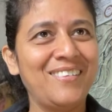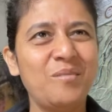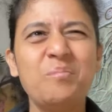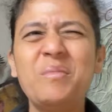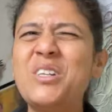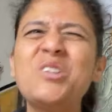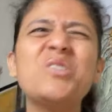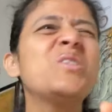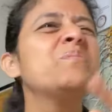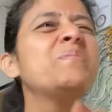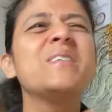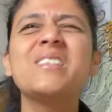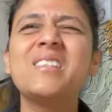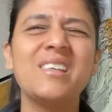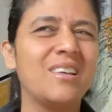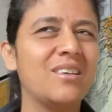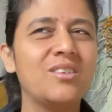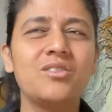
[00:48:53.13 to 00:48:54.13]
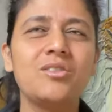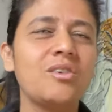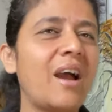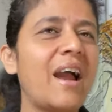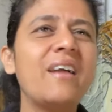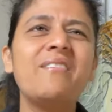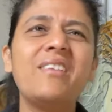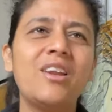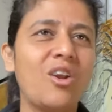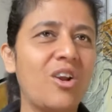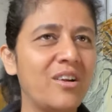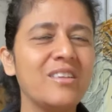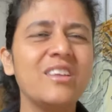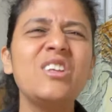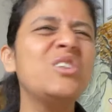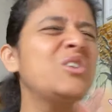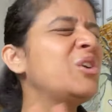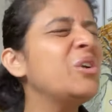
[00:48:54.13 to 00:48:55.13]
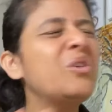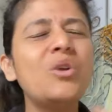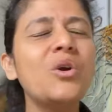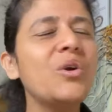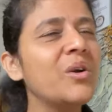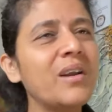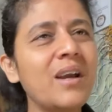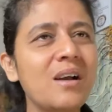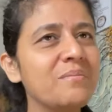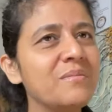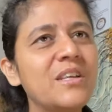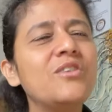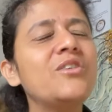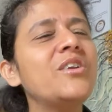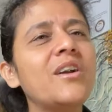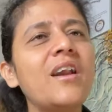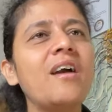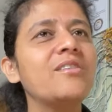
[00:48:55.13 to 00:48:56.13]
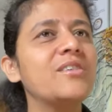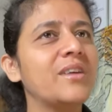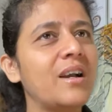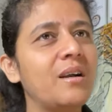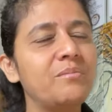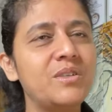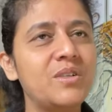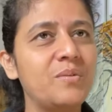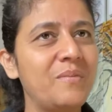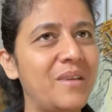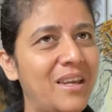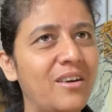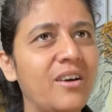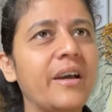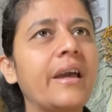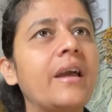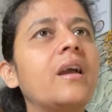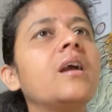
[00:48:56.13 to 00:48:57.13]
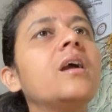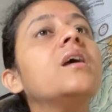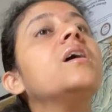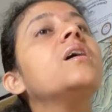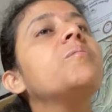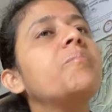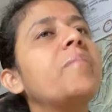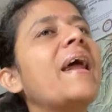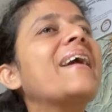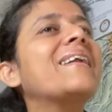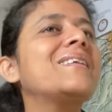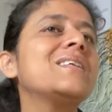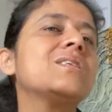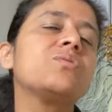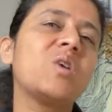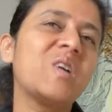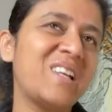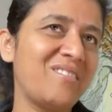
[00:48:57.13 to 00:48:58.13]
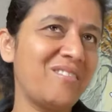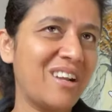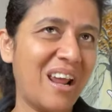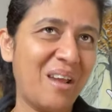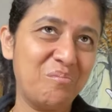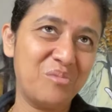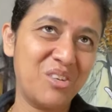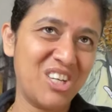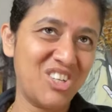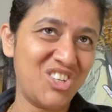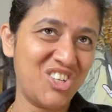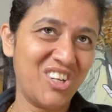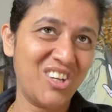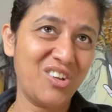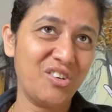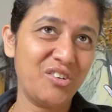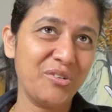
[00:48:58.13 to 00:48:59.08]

But you will be sick, so I will not. You don't come. You don't have to come to me, okay? Practice whatever I'm teaching you.